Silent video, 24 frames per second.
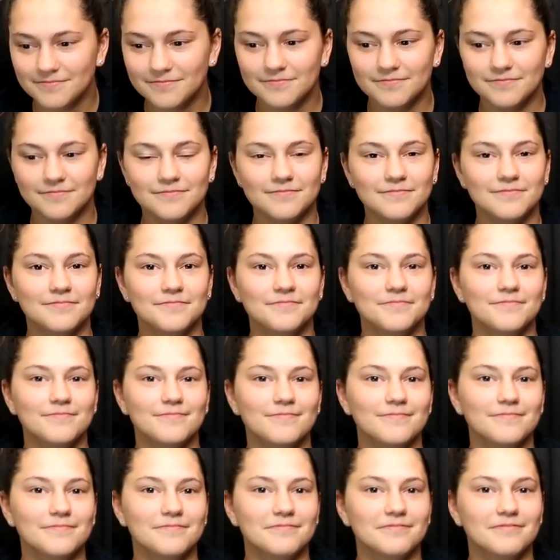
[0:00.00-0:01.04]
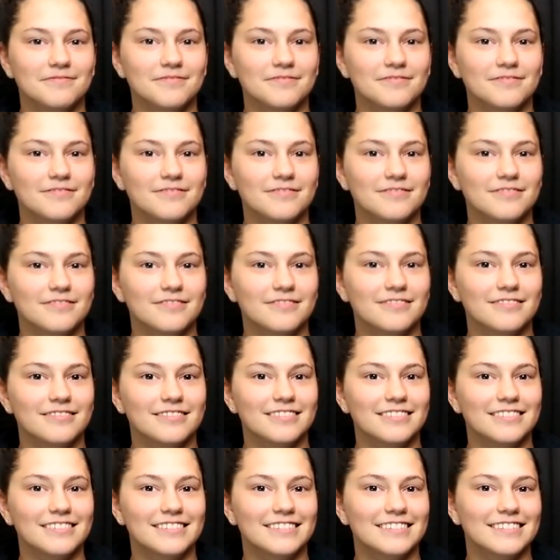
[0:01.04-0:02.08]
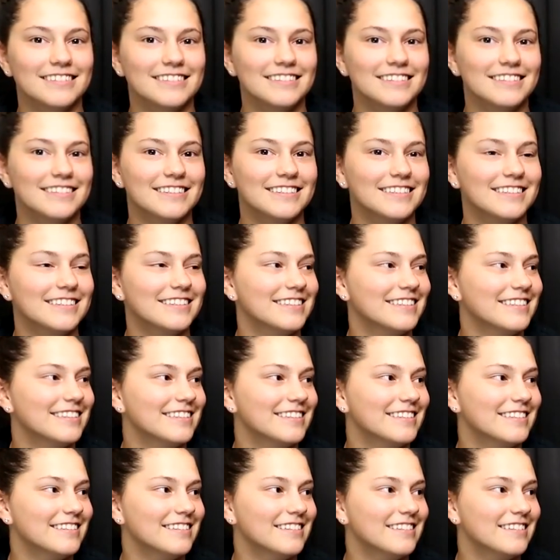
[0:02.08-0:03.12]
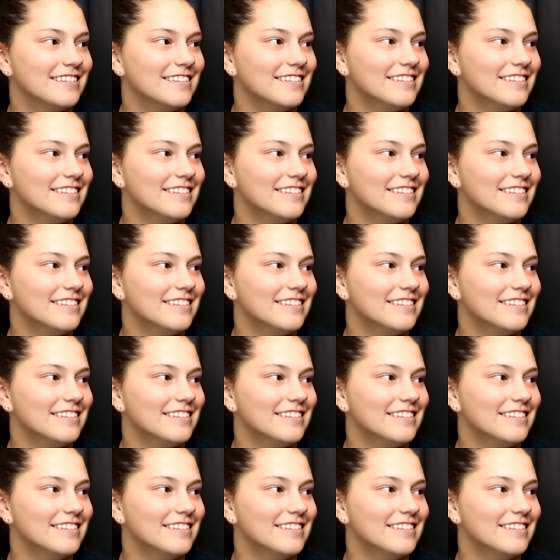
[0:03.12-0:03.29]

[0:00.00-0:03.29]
The person shown says nothing.